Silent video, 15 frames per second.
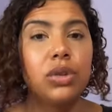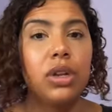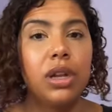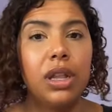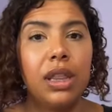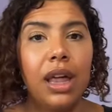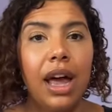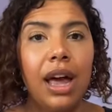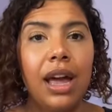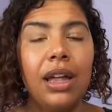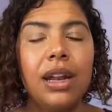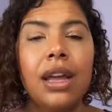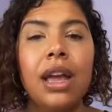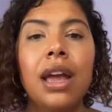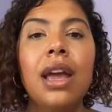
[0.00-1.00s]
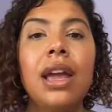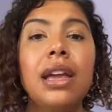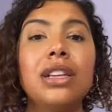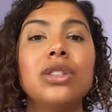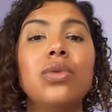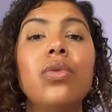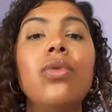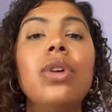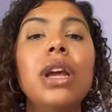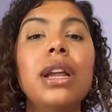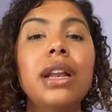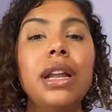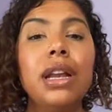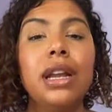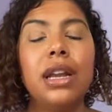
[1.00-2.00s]
None of that is
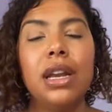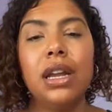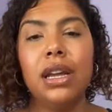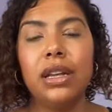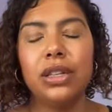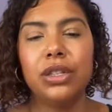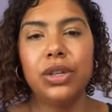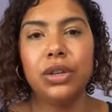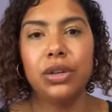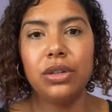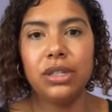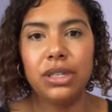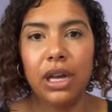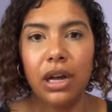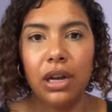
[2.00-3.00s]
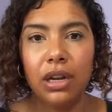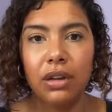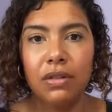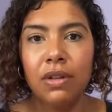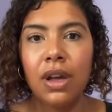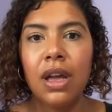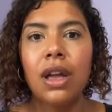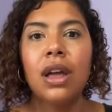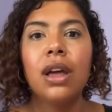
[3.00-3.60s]
really leaning into yourself,